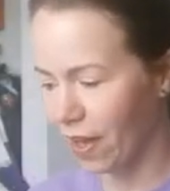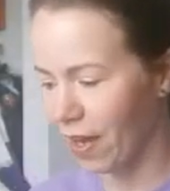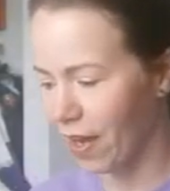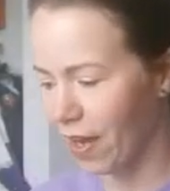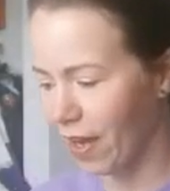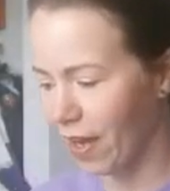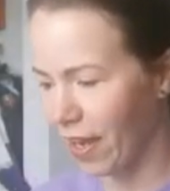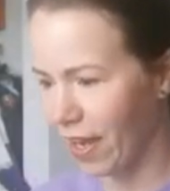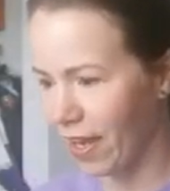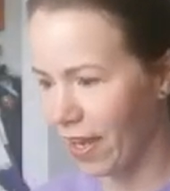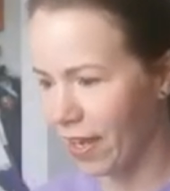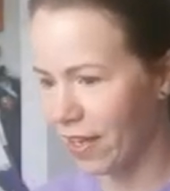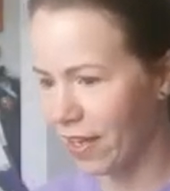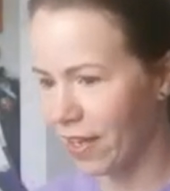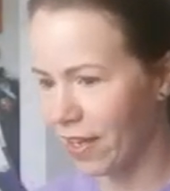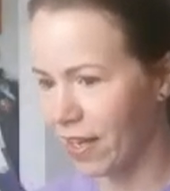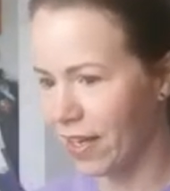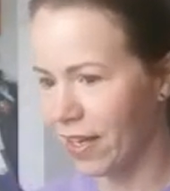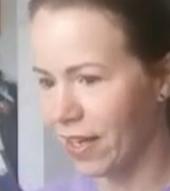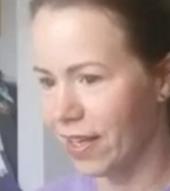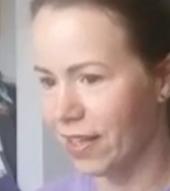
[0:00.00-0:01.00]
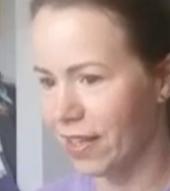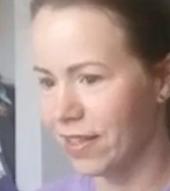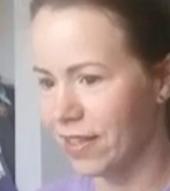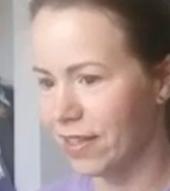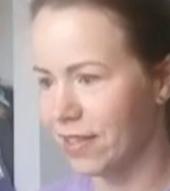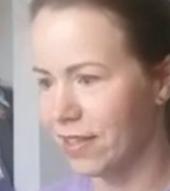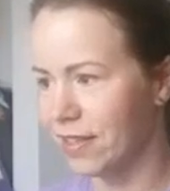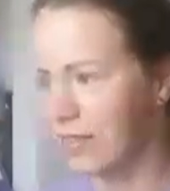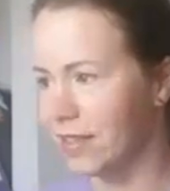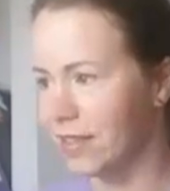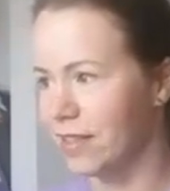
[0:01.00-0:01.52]
I
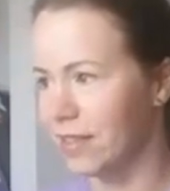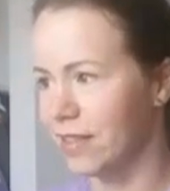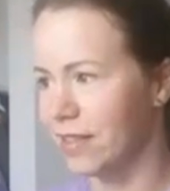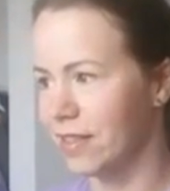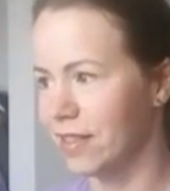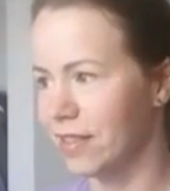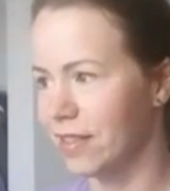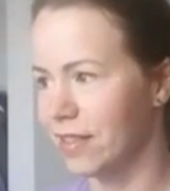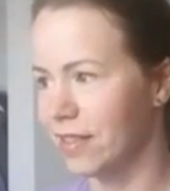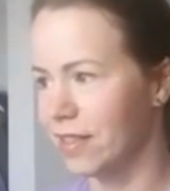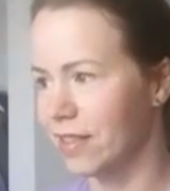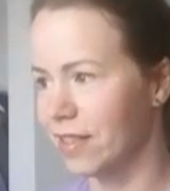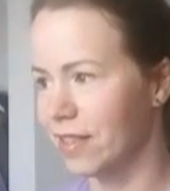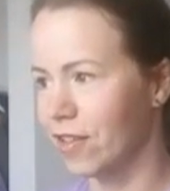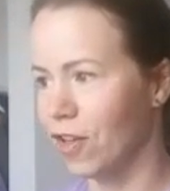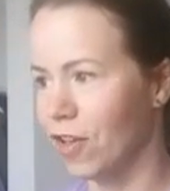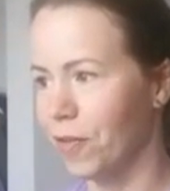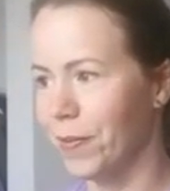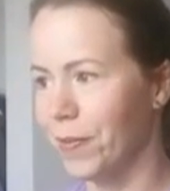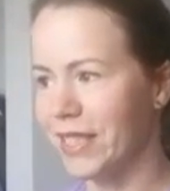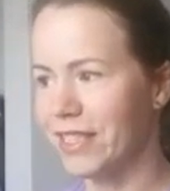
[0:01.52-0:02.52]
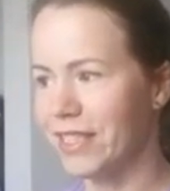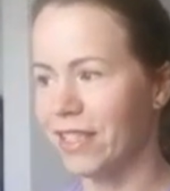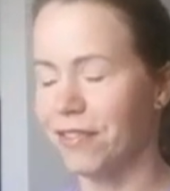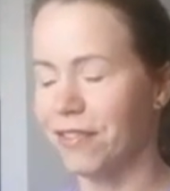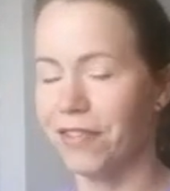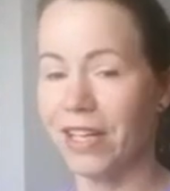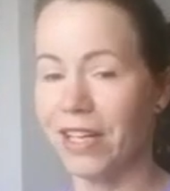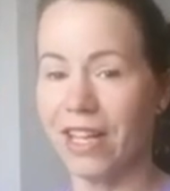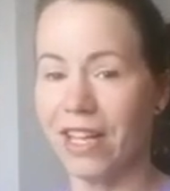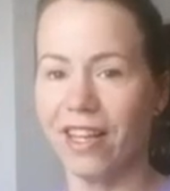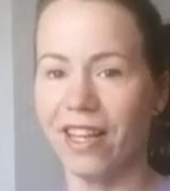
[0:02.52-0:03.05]
call myself
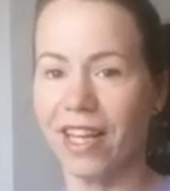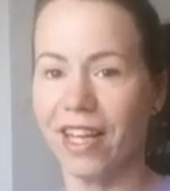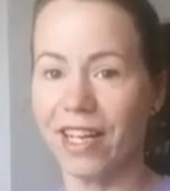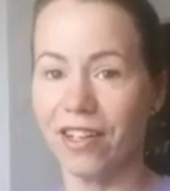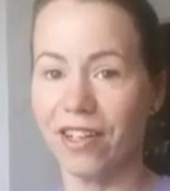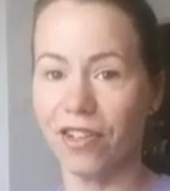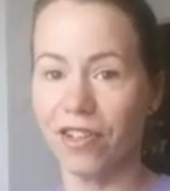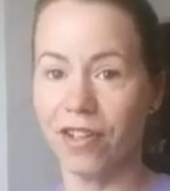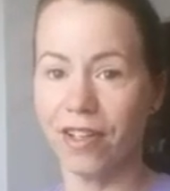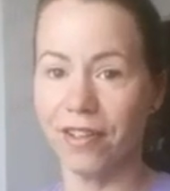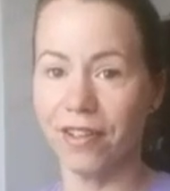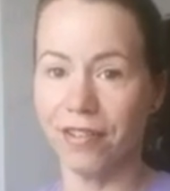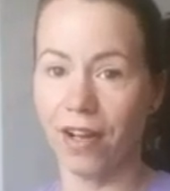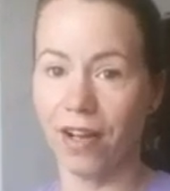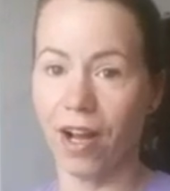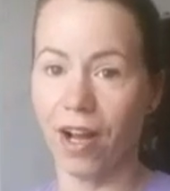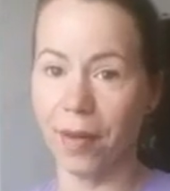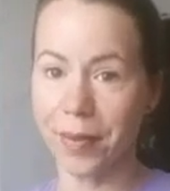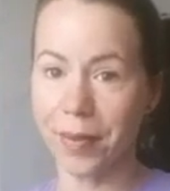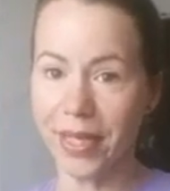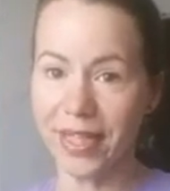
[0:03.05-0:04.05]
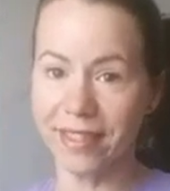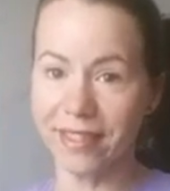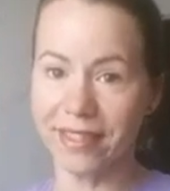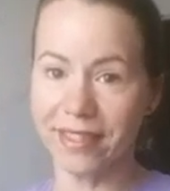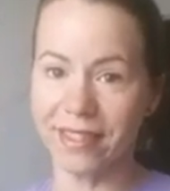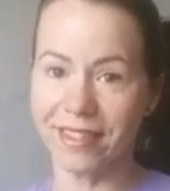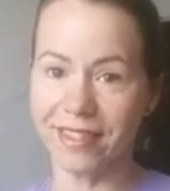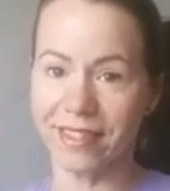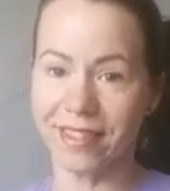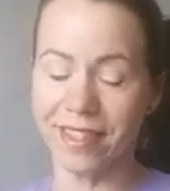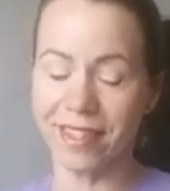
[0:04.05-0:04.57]
a collector of
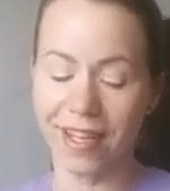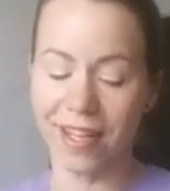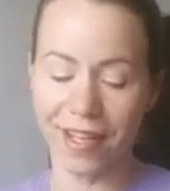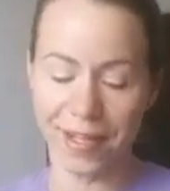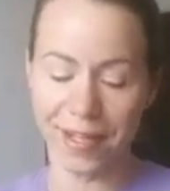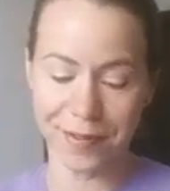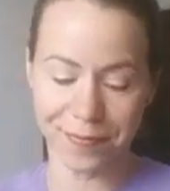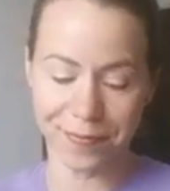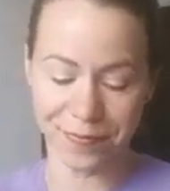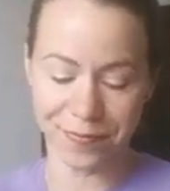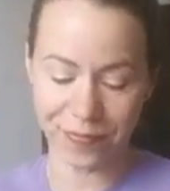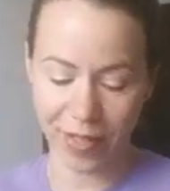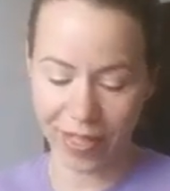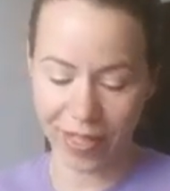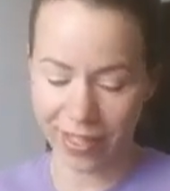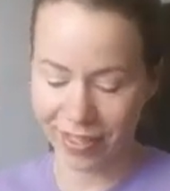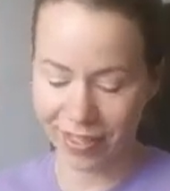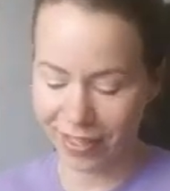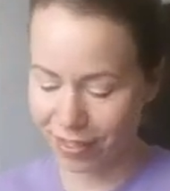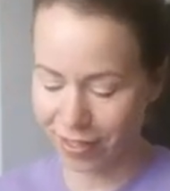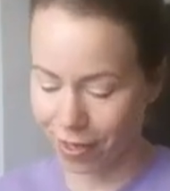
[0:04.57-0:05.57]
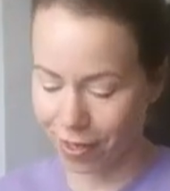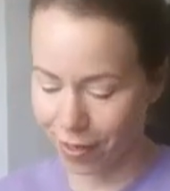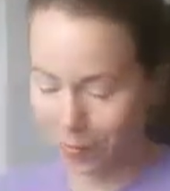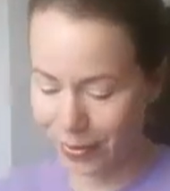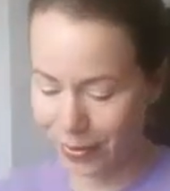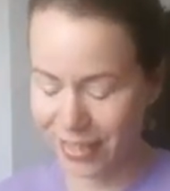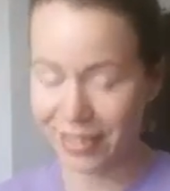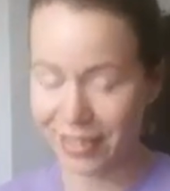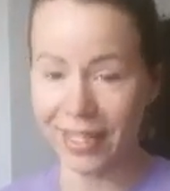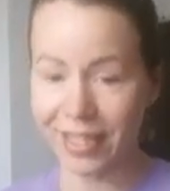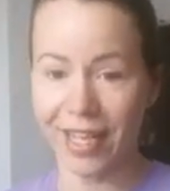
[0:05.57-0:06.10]
hobbies. I collect
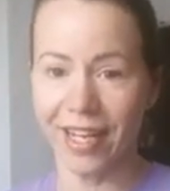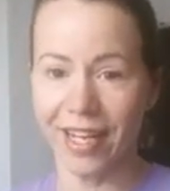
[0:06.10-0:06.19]
hobbies.